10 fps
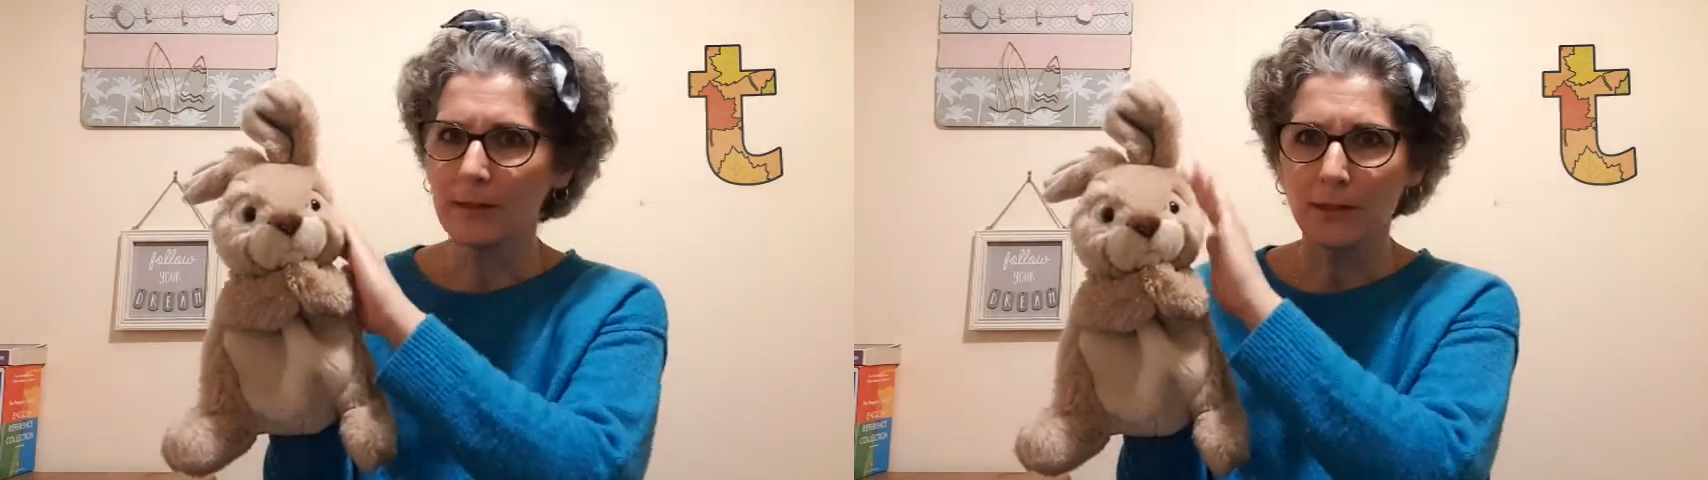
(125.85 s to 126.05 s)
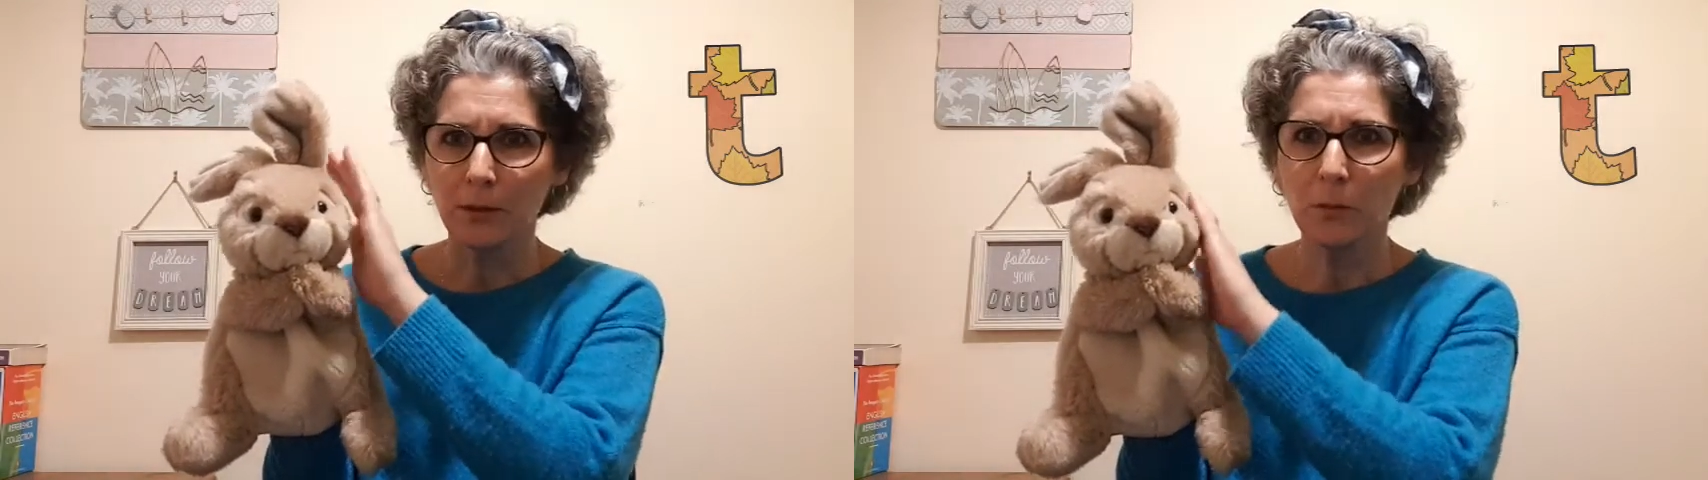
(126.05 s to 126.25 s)

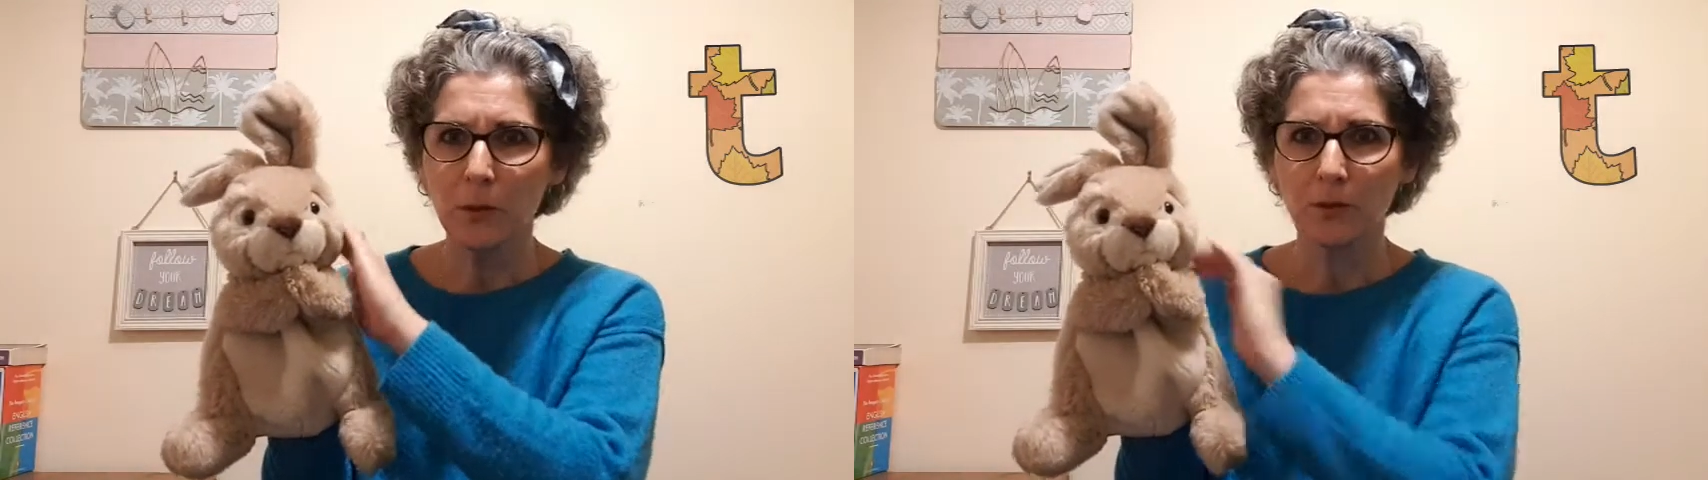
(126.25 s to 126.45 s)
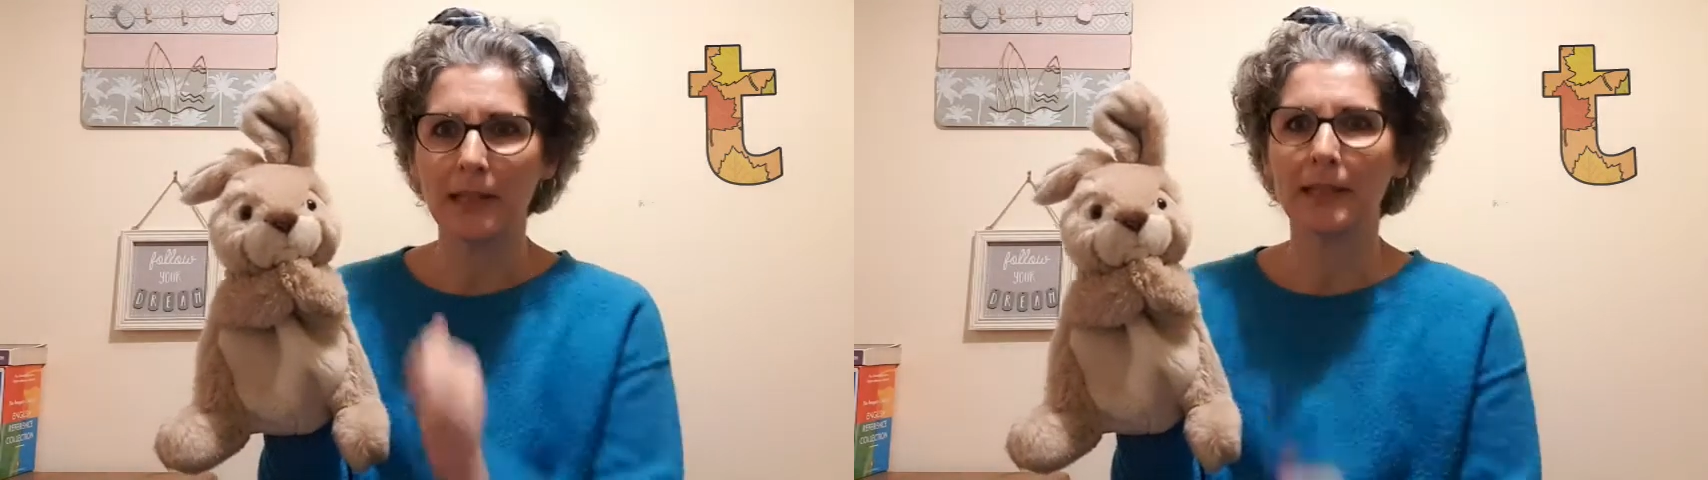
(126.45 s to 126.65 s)
don't
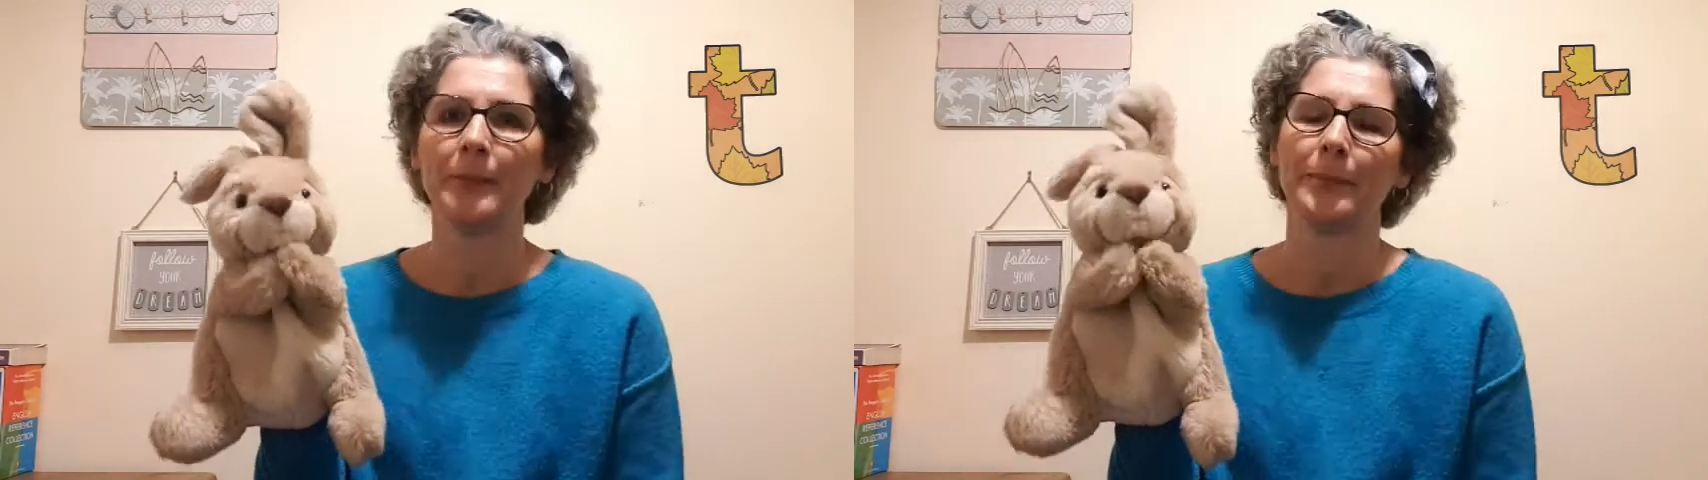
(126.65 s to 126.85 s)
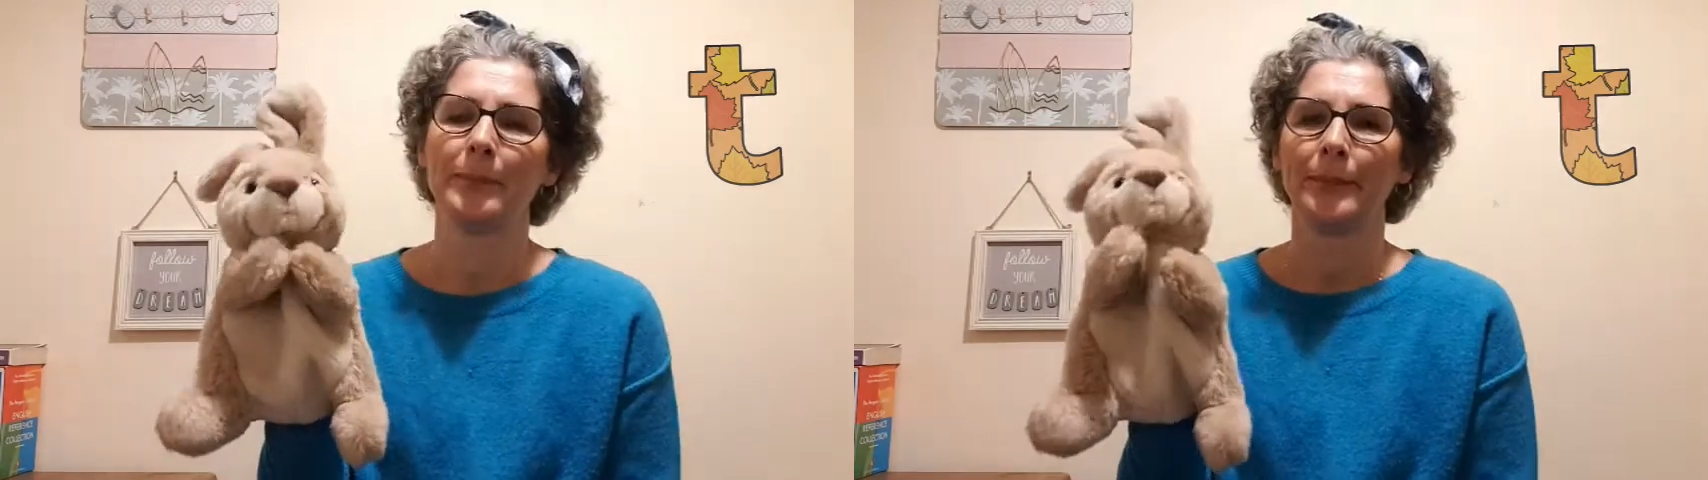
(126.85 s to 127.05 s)
worry.
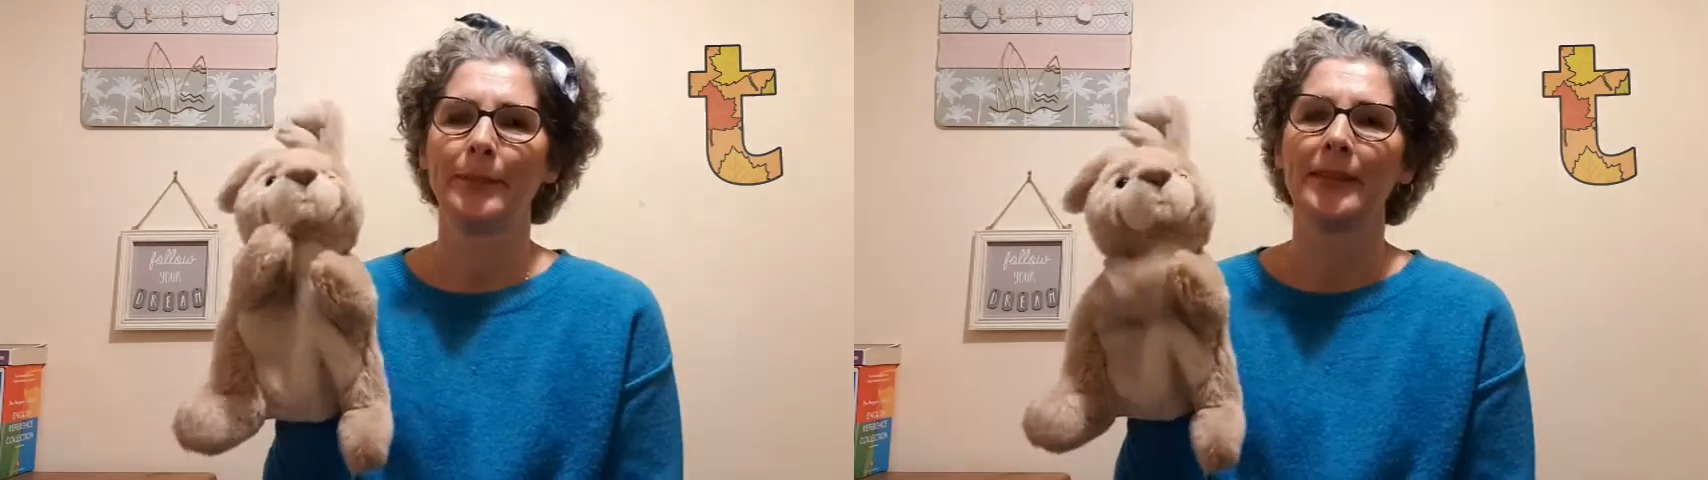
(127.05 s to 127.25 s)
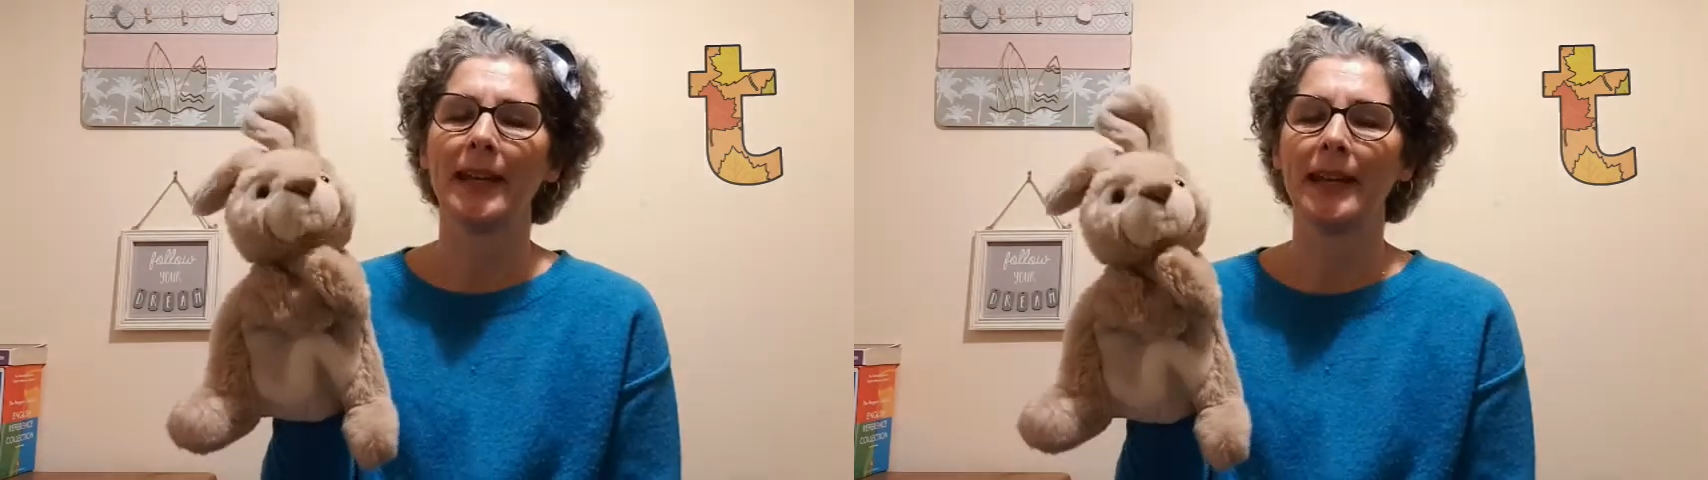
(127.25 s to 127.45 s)

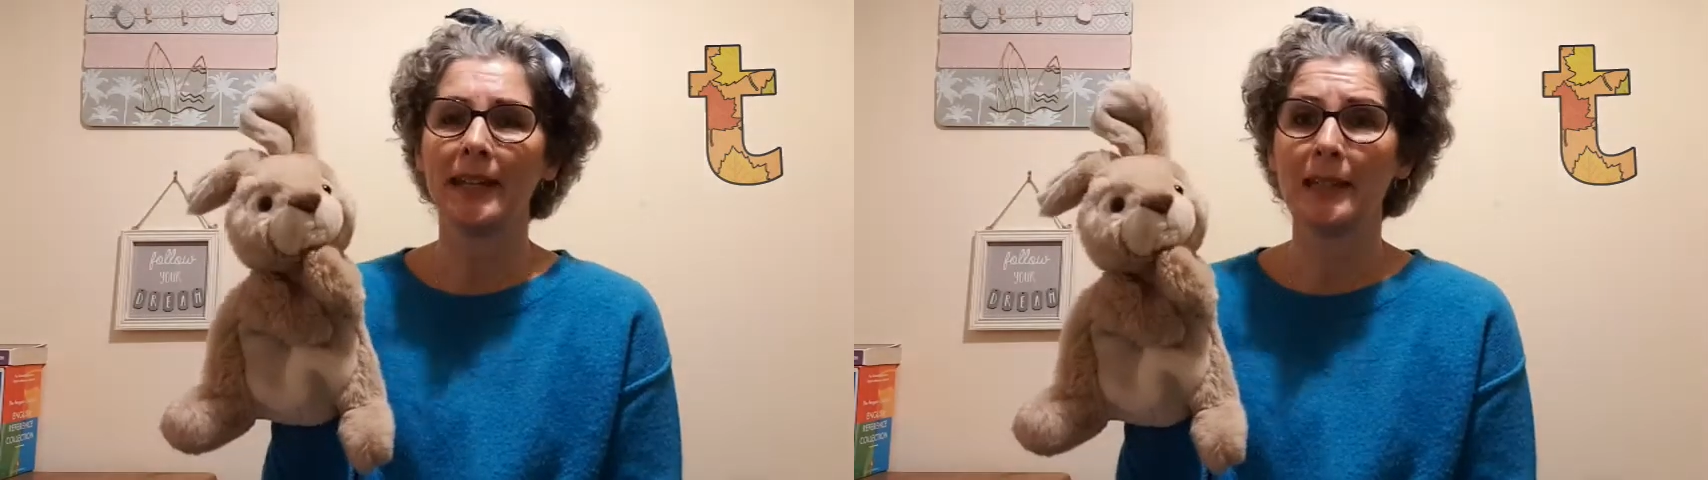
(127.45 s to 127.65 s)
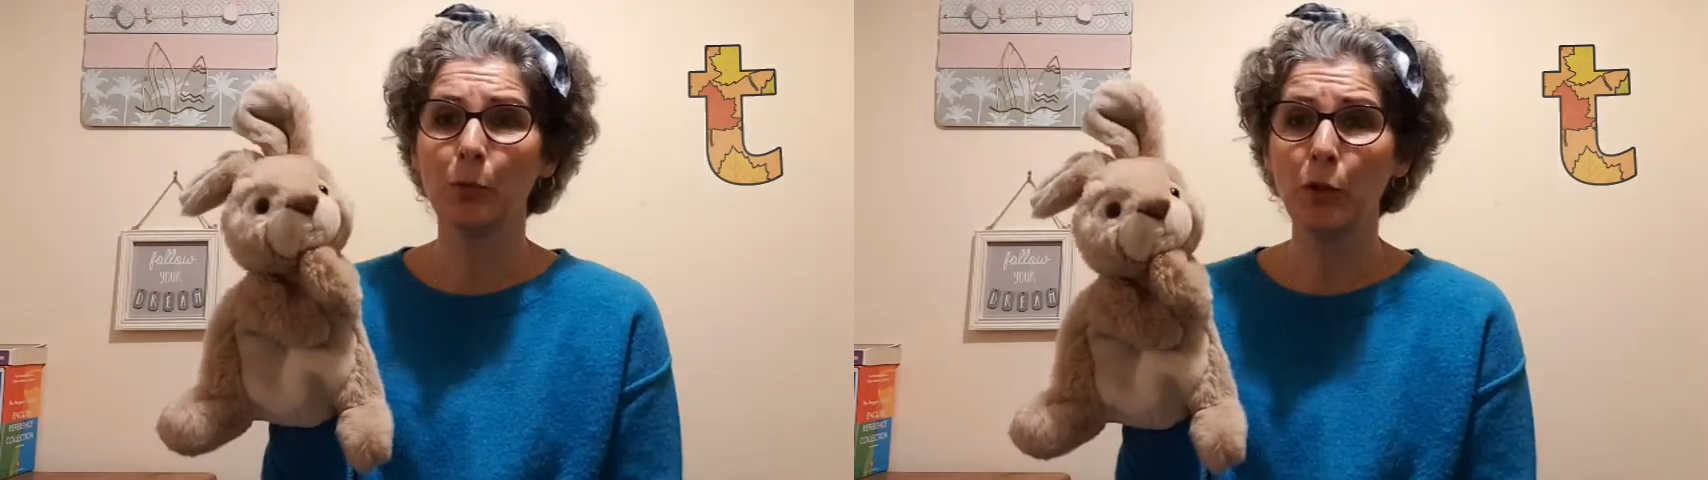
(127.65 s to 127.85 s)
Okay,
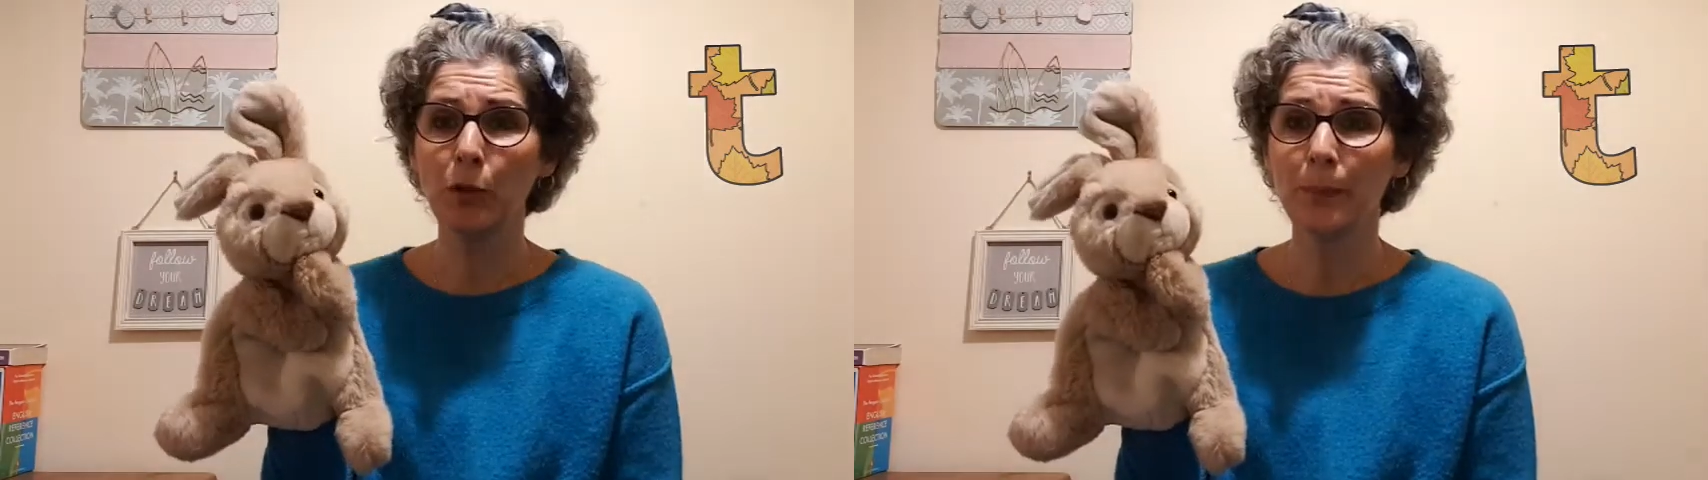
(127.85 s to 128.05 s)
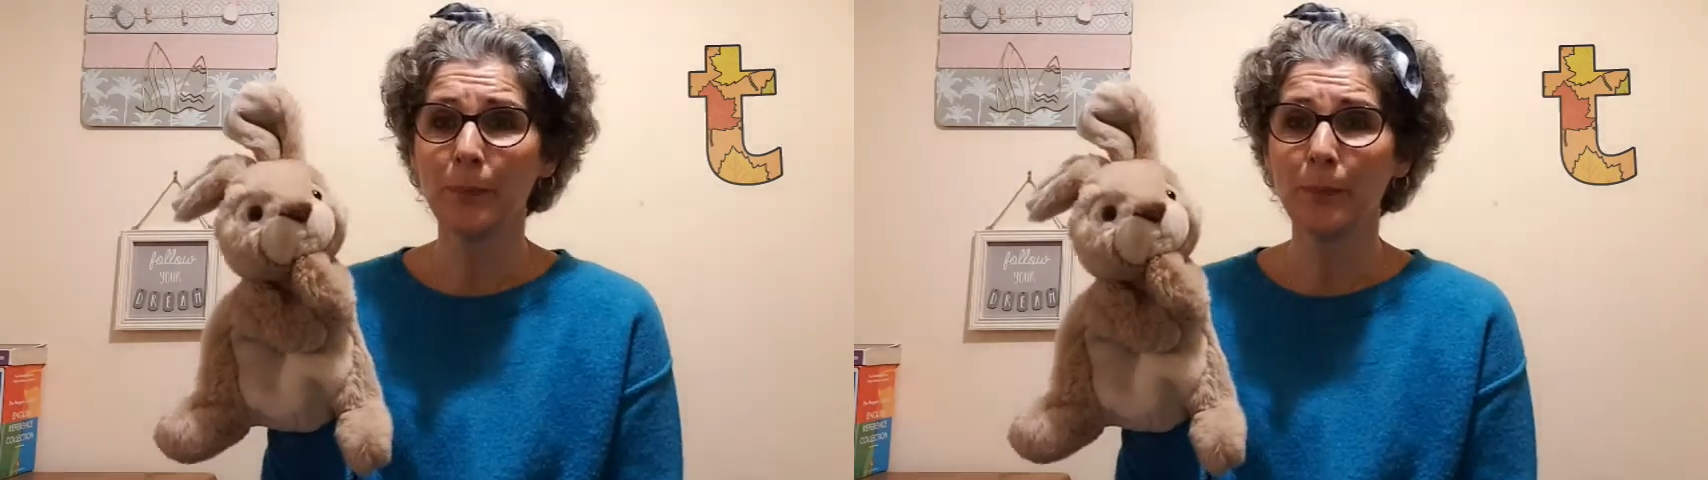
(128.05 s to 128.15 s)
any more?